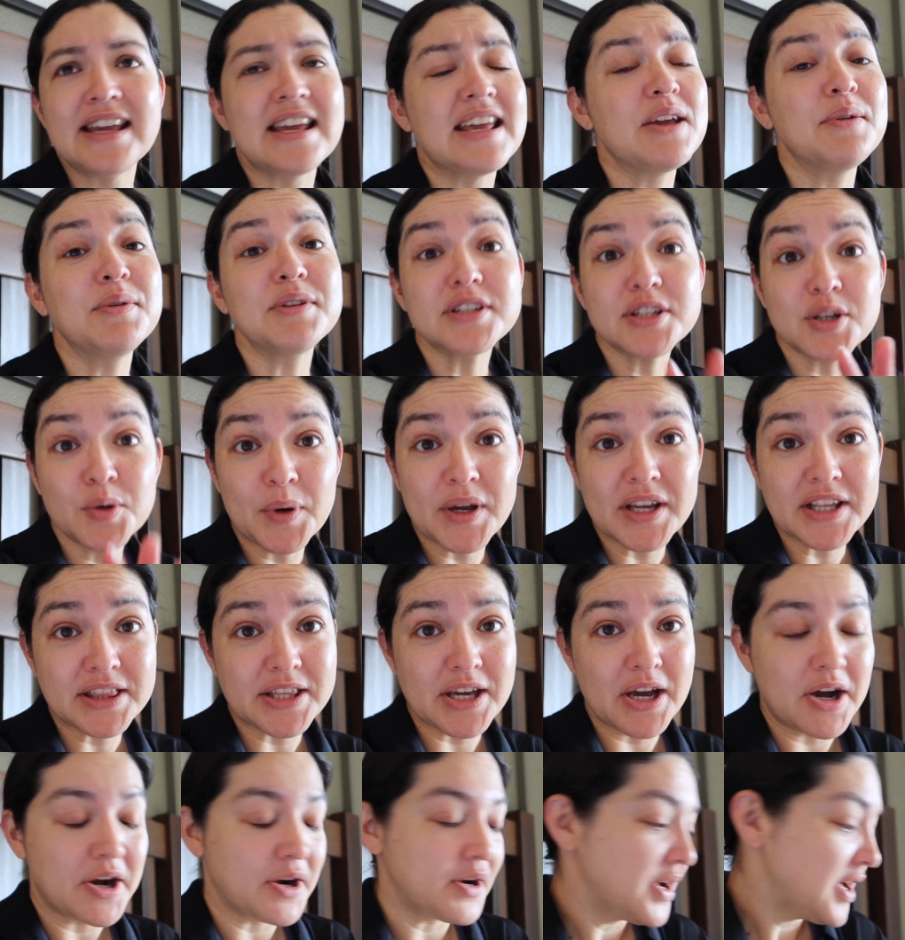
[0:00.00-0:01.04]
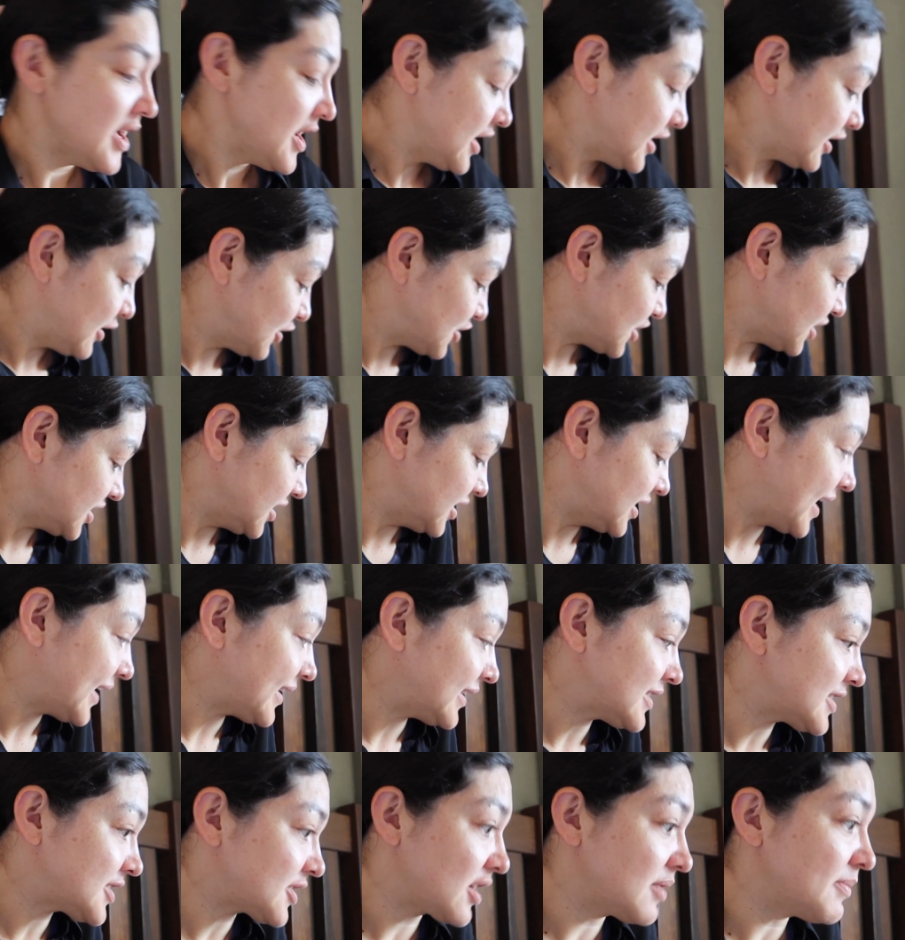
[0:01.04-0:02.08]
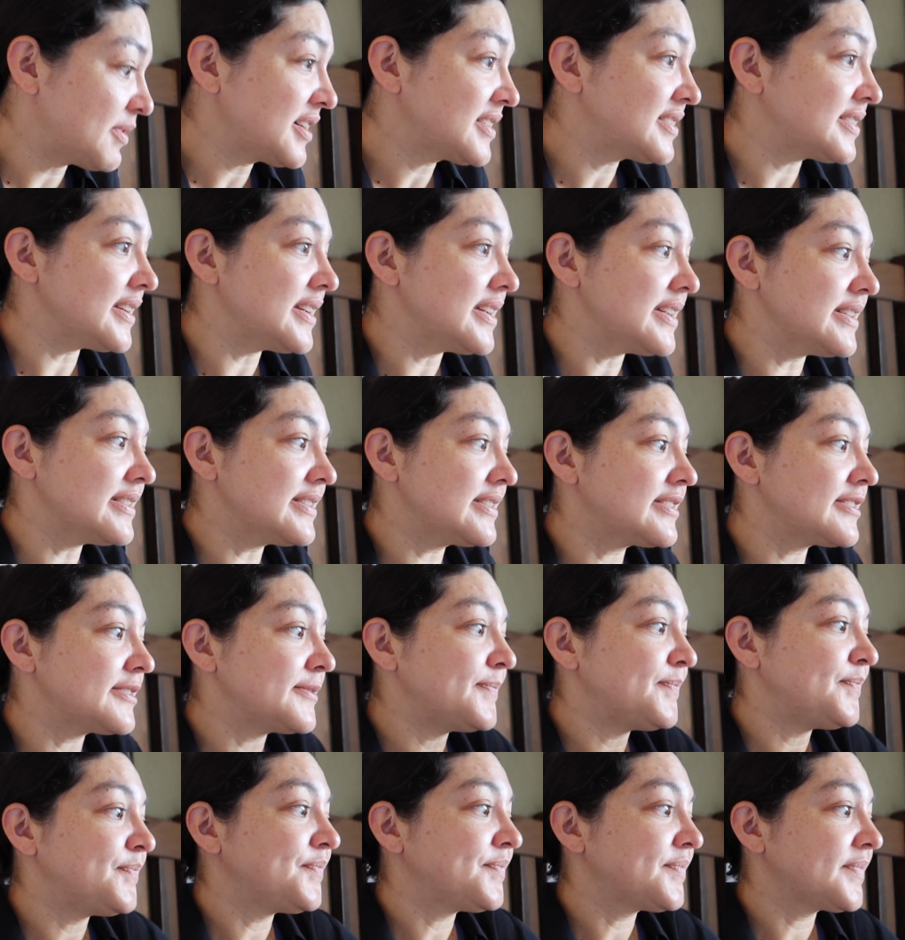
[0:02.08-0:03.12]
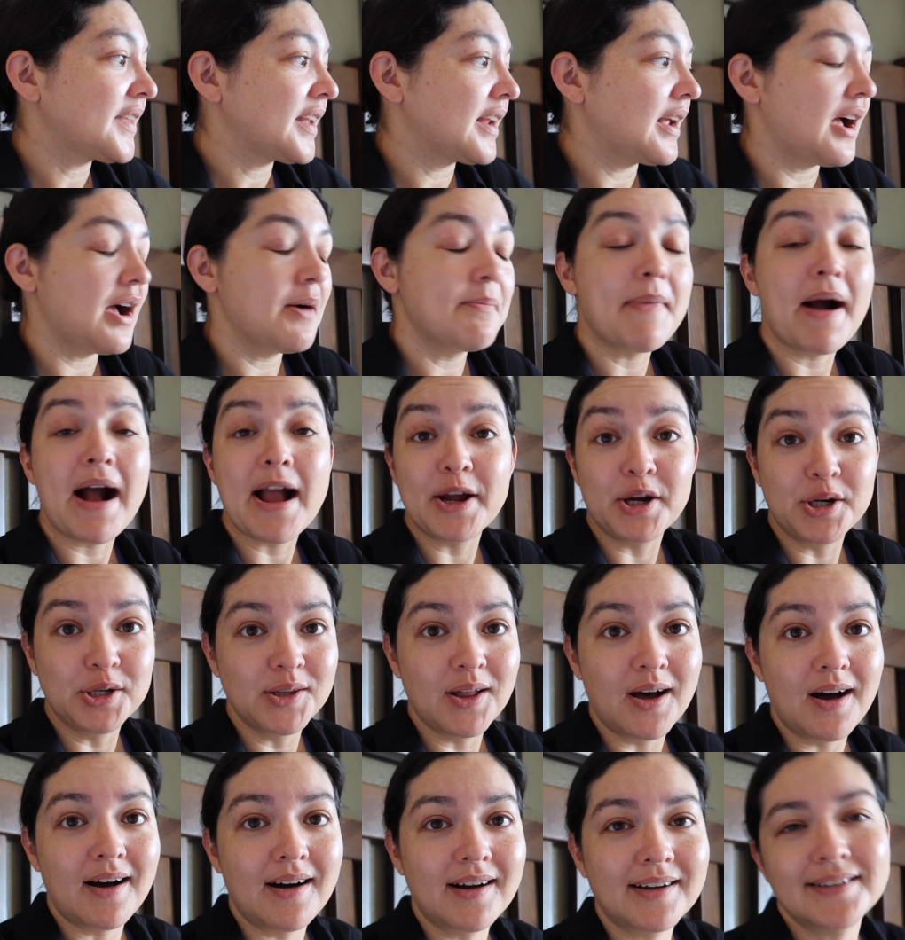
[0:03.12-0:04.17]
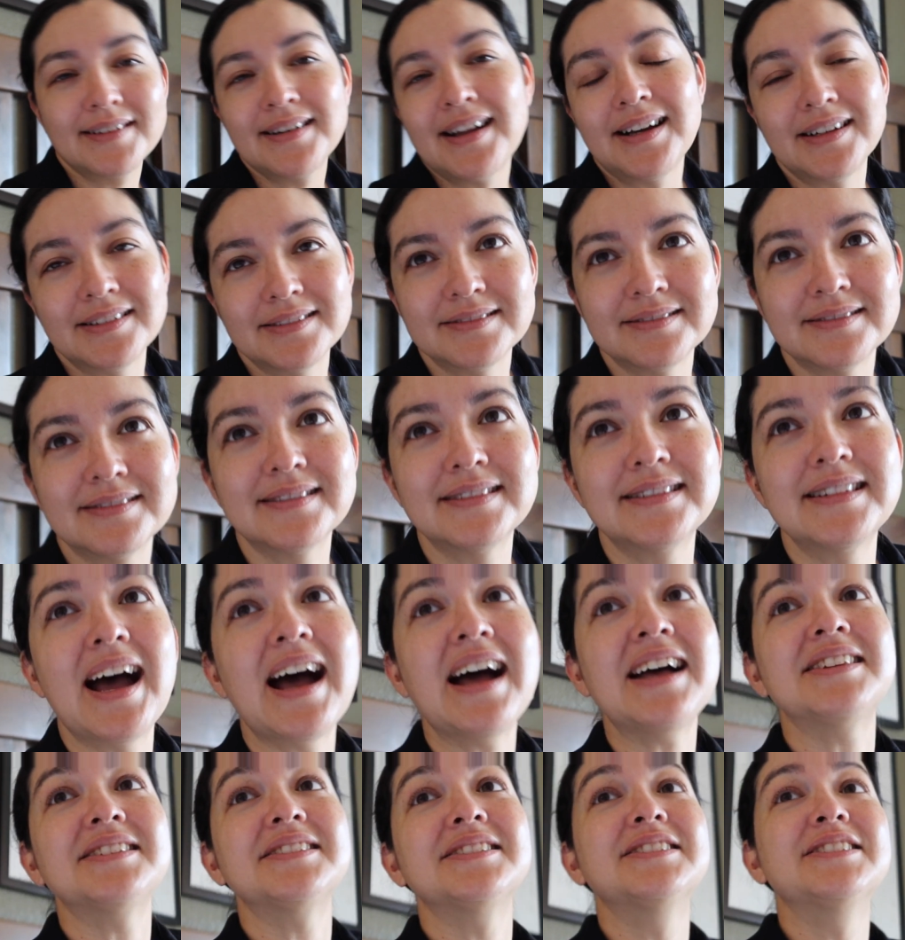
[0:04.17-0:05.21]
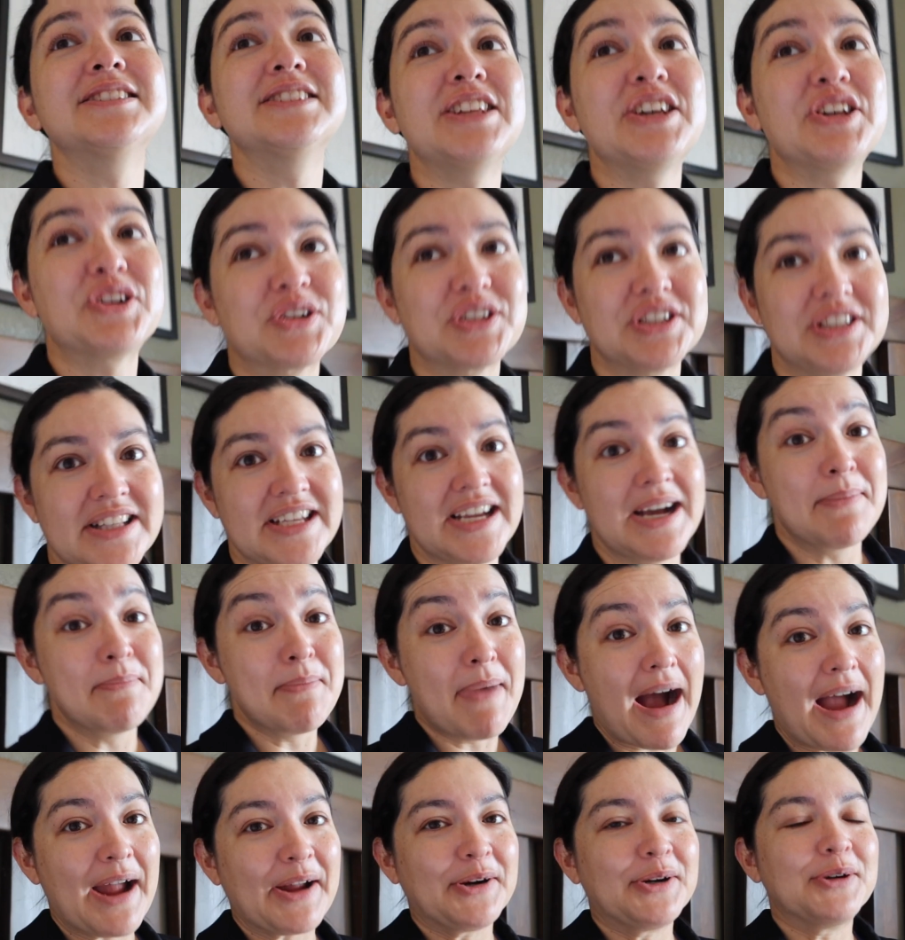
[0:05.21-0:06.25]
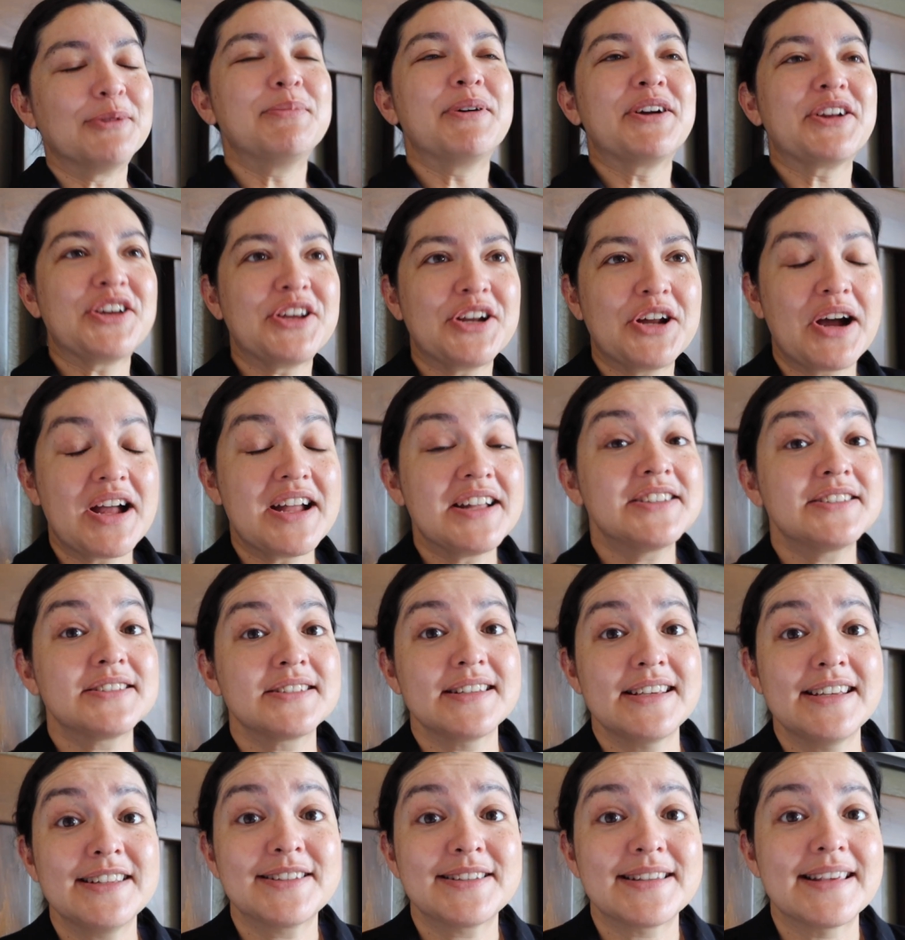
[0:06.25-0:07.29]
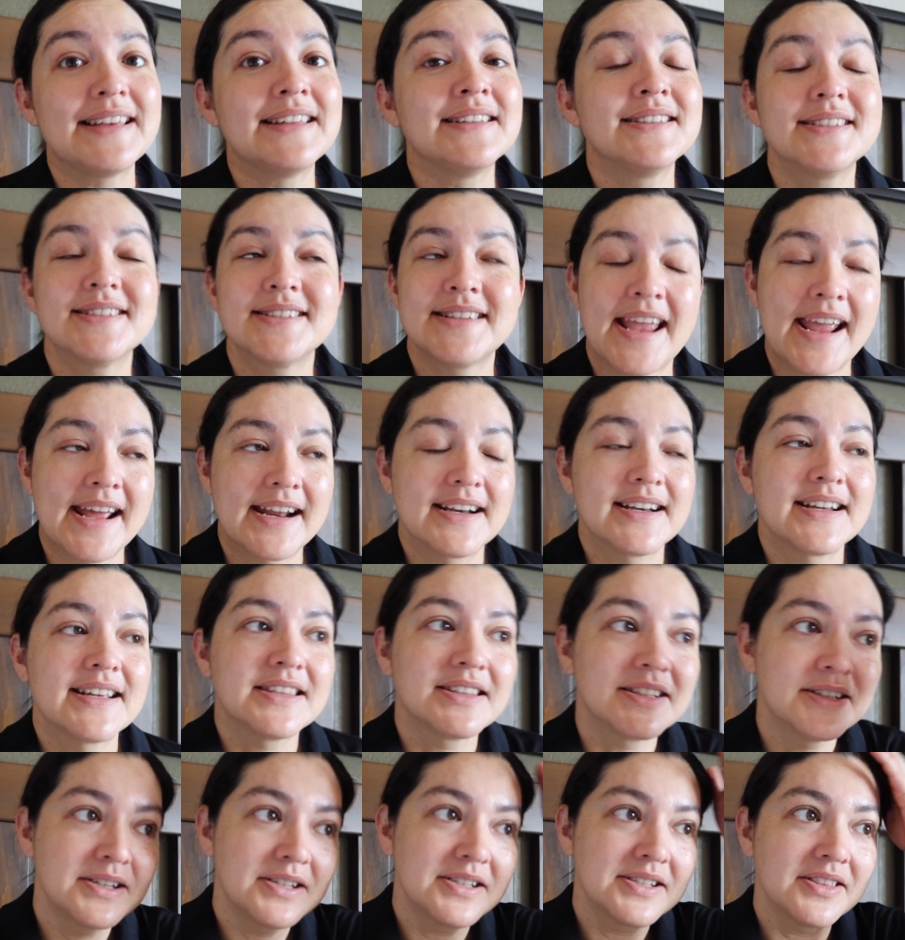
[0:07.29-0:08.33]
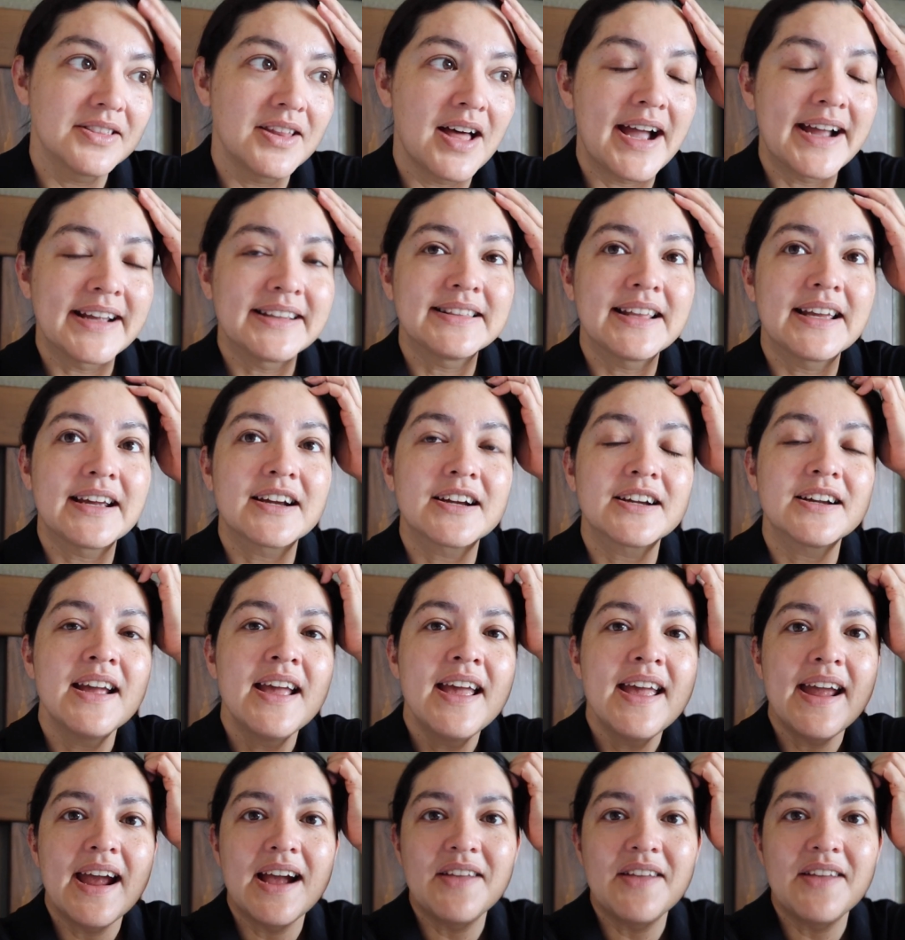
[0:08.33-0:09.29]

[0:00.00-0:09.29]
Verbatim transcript: It was quick though. Usually the line at Starbucks is a mile long. Not literally a mile, but you know, it's insanity, the line there.